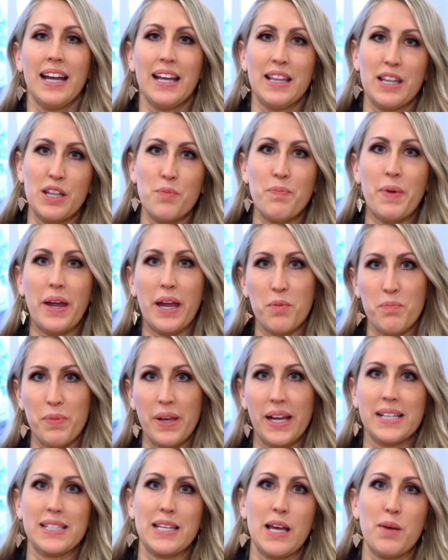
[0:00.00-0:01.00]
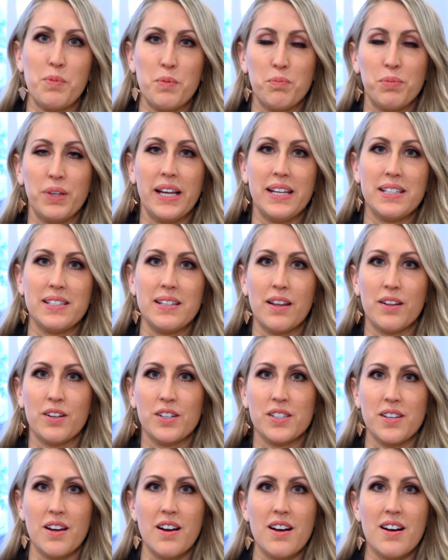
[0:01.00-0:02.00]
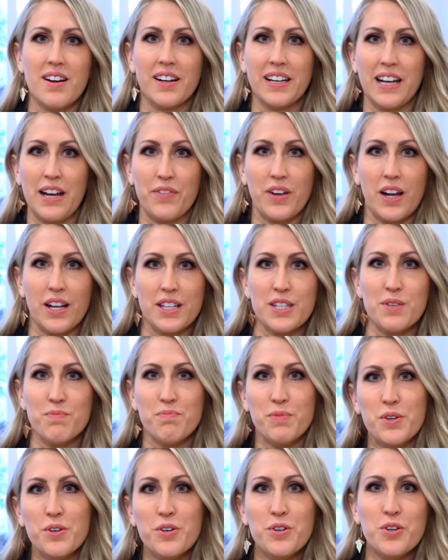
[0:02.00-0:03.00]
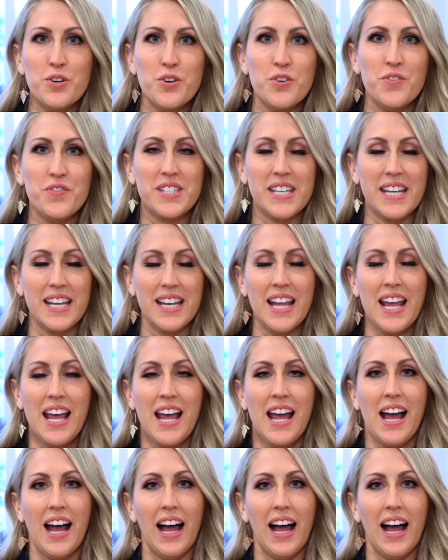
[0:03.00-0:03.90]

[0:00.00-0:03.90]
And then the band picks up and plays another song, and I've got some moves, and